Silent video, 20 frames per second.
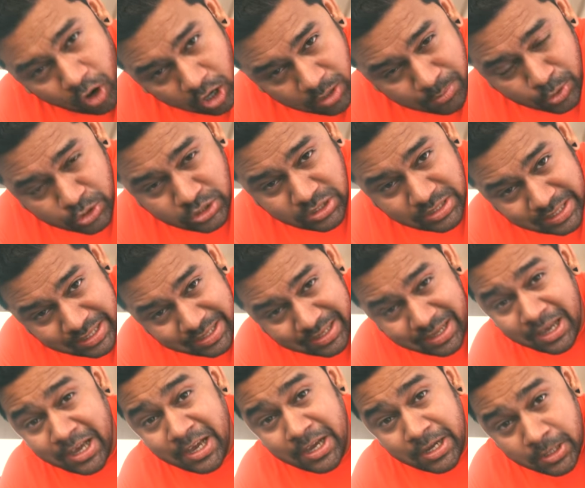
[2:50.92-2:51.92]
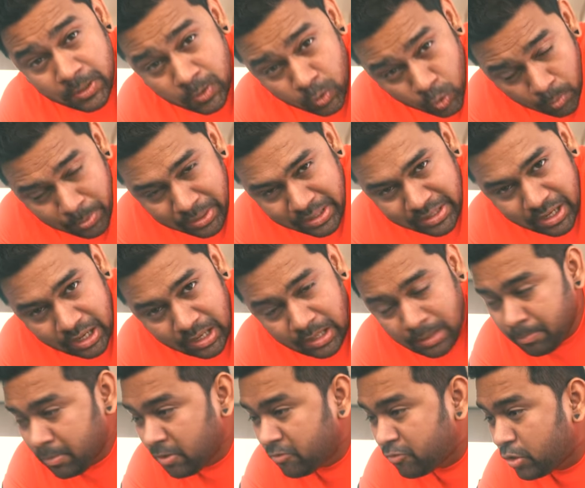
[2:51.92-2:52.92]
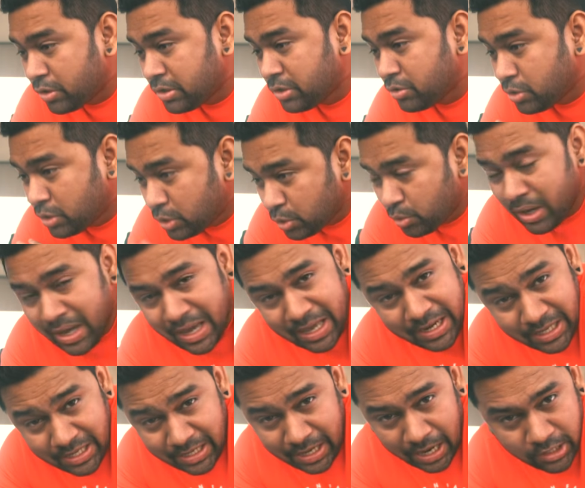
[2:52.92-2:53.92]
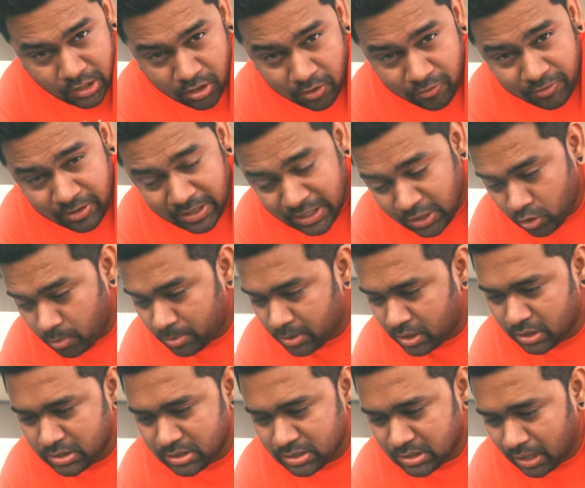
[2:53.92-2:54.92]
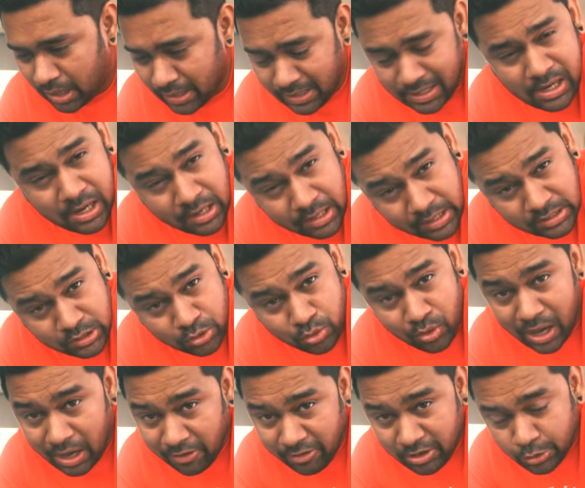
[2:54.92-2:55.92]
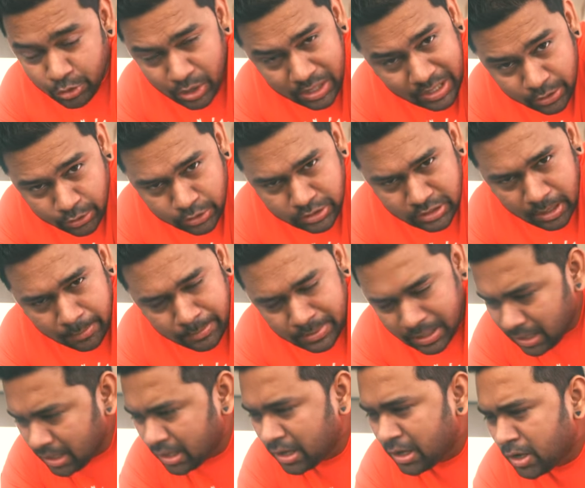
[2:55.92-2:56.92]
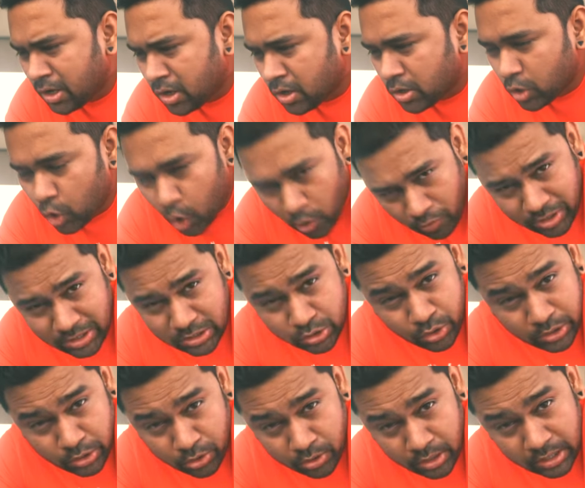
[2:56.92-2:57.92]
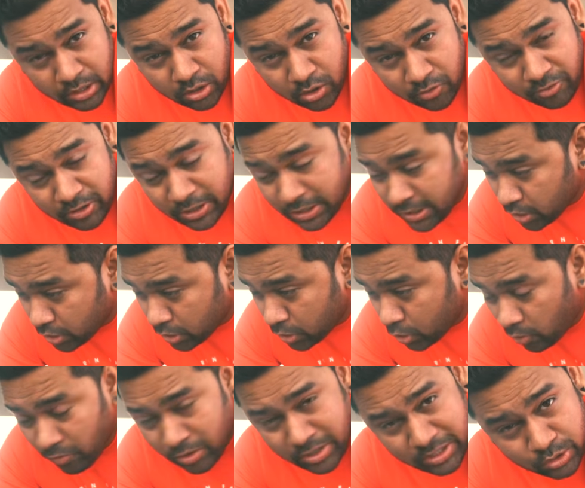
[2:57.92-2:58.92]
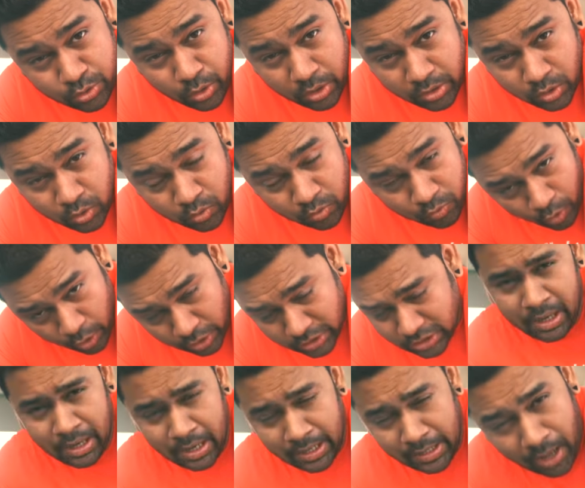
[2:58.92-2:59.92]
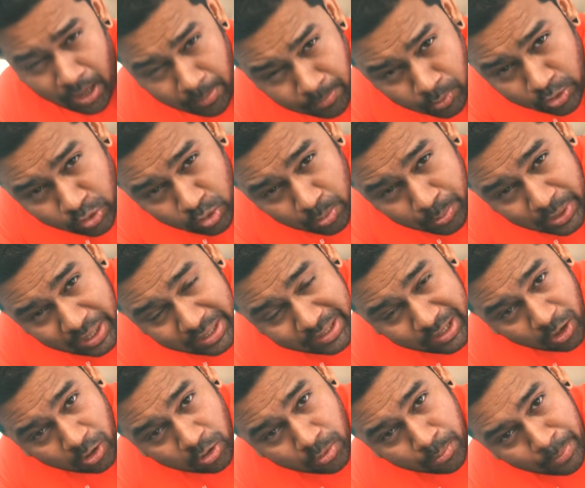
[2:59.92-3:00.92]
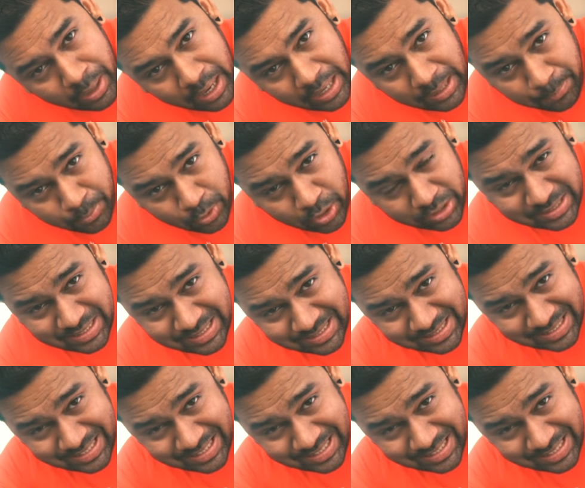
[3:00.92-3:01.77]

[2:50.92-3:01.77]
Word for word: foremost thing to be done before you do any kind of video because until unless you have a really good thumbnail no one is going to click your video no one is going to watch and i'm going to break down my process